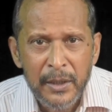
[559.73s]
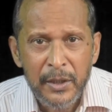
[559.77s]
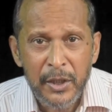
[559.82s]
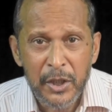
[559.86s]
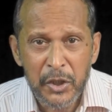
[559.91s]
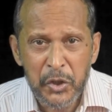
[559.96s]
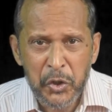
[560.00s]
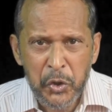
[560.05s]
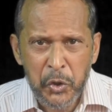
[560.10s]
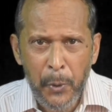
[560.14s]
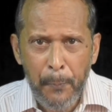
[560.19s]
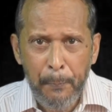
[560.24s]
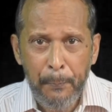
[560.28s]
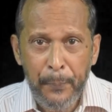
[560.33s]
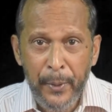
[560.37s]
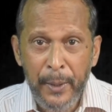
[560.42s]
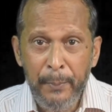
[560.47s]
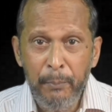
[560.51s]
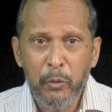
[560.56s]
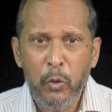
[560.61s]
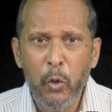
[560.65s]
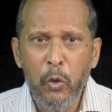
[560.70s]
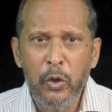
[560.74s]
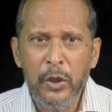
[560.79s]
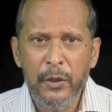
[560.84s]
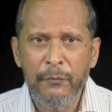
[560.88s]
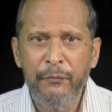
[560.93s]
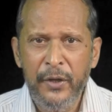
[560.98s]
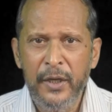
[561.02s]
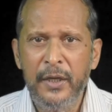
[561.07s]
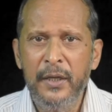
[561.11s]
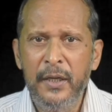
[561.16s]
The Supreme Court
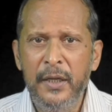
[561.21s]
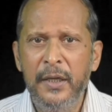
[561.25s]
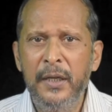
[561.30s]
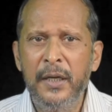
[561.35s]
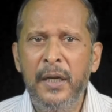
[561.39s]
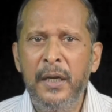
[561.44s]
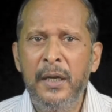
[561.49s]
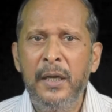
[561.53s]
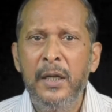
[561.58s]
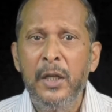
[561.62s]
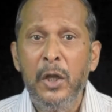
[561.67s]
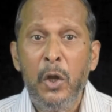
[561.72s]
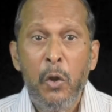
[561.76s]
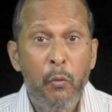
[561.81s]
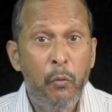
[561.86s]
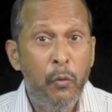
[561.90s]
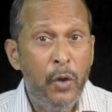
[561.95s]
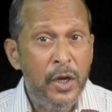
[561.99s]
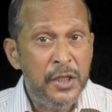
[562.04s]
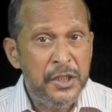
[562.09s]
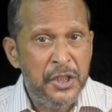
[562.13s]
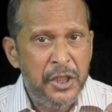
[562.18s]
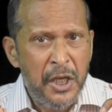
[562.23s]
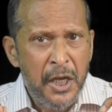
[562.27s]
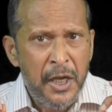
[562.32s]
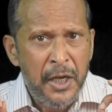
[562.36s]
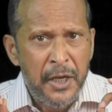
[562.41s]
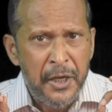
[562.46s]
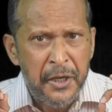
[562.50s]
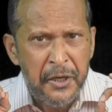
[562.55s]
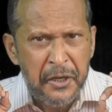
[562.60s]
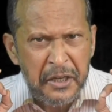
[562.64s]
of India was
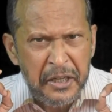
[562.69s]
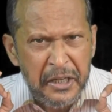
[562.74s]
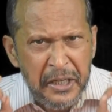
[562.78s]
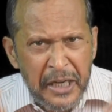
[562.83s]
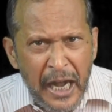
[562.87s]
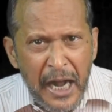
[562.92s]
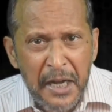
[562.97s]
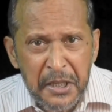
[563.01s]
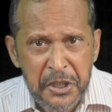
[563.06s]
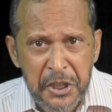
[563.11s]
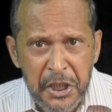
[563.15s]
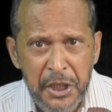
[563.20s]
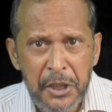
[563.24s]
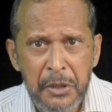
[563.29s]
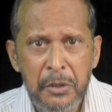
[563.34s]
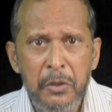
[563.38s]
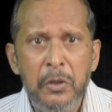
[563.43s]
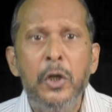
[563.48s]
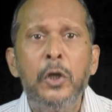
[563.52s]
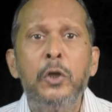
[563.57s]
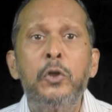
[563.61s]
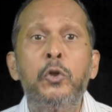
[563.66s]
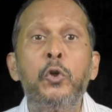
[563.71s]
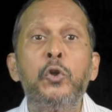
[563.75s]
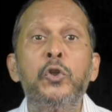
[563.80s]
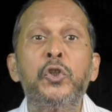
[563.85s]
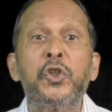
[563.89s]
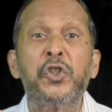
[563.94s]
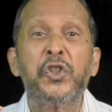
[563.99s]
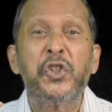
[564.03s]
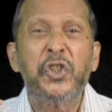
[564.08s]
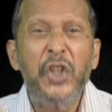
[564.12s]
reacting to
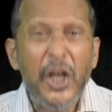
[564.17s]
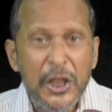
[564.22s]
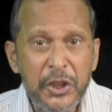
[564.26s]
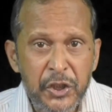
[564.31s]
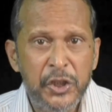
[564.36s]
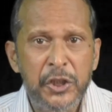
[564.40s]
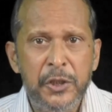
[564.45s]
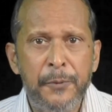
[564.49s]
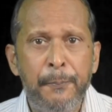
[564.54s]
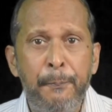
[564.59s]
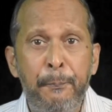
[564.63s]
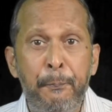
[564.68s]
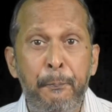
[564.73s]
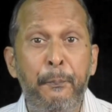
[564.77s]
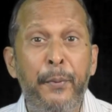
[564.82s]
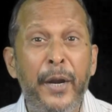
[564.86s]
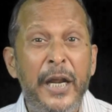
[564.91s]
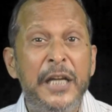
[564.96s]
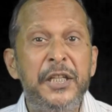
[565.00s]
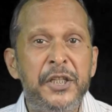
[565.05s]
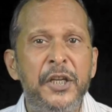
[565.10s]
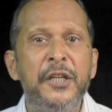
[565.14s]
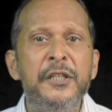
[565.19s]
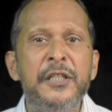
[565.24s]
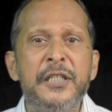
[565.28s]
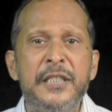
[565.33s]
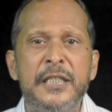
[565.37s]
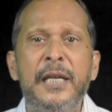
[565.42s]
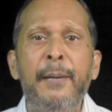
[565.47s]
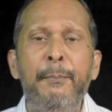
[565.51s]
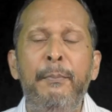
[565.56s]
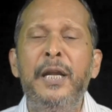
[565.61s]
such brazen
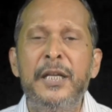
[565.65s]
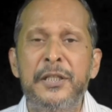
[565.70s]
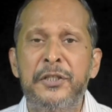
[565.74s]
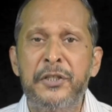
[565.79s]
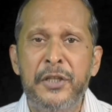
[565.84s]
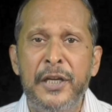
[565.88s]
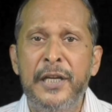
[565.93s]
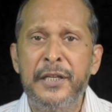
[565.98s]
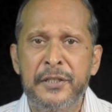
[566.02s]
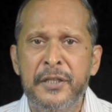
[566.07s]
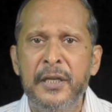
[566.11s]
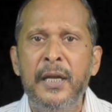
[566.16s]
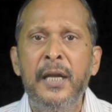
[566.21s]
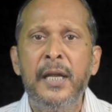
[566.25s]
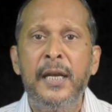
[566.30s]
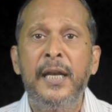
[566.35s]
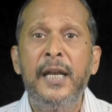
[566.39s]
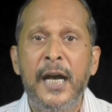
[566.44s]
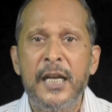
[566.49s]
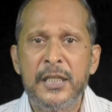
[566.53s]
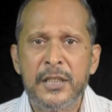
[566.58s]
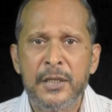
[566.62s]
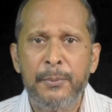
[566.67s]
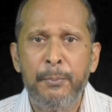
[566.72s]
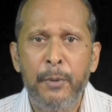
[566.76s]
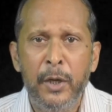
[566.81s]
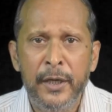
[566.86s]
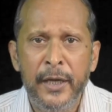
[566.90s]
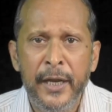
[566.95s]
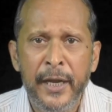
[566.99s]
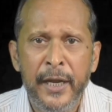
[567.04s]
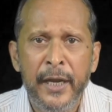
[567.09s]
shamelessness last
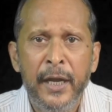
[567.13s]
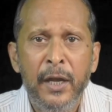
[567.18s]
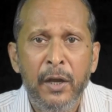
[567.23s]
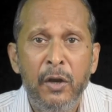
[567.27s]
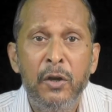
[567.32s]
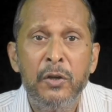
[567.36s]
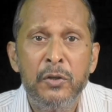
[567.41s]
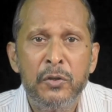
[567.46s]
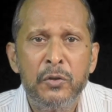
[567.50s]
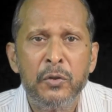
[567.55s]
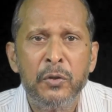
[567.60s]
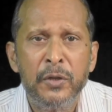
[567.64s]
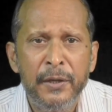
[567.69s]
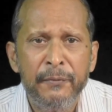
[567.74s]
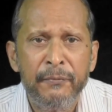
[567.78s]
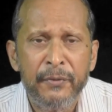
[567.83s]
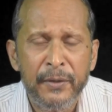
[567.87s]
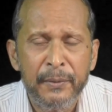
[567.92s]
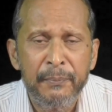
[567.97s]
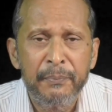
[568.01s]
Monday on 25th.